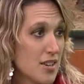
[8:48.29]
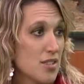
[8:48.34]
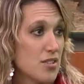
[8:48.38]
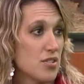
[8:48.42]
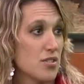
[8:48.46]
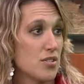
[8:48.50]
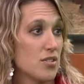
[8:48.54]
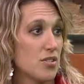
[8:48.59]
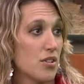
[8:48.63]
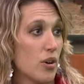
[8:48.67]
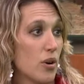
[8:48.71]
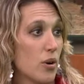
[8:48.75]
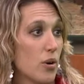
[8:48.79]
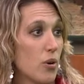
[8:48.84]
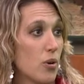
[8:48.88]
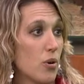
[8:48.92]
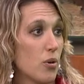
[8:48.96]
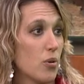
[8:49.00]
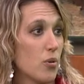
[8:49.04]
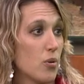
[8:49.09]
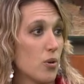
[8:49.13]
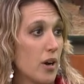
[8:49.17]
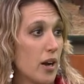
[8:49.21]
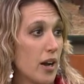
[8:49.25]

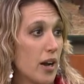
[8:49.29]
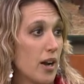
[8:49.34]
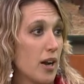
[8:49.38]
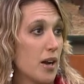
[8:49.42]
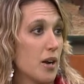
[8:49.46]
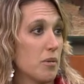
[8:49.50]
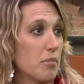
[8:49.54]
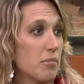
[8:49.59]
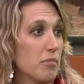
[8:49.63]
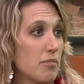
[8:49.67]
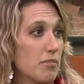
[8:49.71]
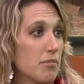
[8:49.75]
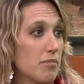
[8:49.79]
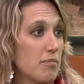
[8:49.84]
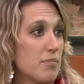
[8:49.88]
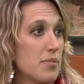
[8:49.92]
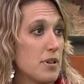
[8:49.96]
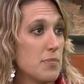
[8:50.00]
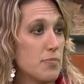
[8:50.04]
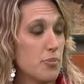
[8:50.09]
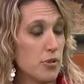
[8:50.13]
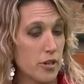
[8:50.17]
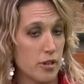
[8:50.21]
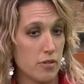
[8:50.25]
So
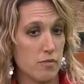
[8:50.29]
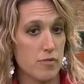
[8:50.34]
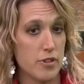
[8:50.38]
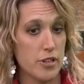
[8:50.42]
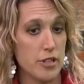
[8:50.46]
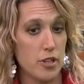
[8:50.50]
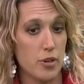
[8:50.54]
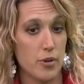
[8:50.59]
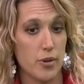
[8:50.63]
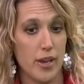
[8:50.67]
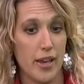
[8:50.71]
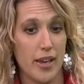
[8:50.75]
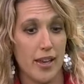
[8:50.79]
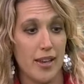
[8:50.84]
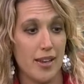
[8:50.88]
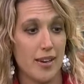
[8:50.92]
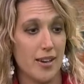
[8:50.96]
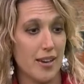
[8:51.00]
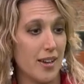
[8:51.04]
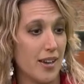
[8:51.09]
people can relocate,